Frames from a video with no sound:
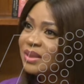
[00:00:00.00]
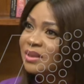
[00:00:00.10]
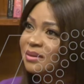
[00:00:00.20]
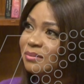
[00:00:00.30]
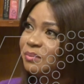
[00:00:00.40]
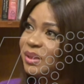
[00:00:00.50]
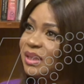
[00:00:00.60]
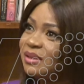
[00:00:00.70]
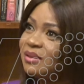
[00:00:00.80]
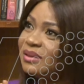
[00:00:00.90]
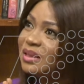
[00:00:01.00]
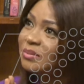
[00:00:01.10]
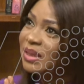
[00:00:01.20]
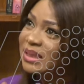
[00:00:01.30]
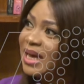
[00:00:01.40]
Goodness being me.
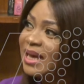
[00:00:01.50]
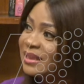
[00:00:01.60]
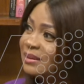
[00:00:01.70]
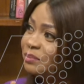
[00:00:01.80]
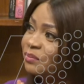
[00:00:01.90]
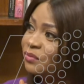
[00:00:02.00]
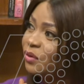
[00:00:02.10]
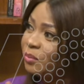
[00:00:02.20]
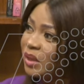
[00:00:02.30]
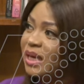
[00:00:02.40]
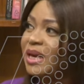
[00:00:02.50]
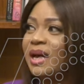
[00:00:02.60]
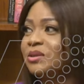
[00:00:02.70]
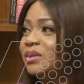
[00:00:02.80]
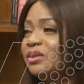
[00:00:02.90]
stigmatized mm. for being an
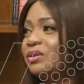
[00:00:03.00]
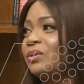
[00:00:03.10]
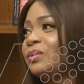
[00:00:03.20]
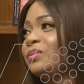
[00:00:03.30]
actress, no.